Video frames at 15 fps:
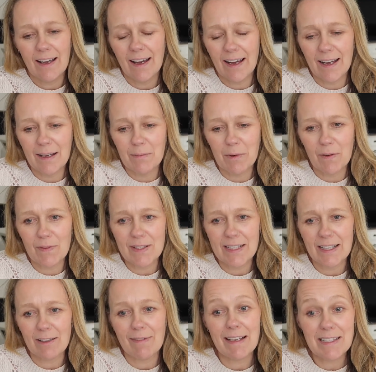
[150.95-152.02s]

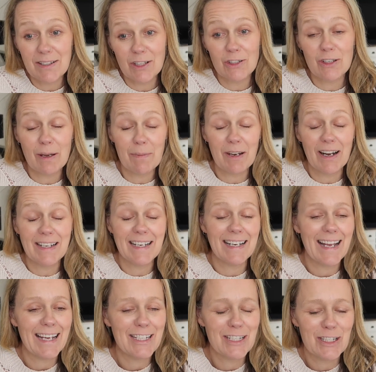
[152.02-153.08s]
obviously the rest of the trip that I didn't
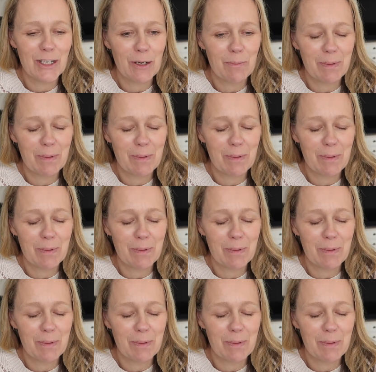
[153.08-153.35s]
get to do,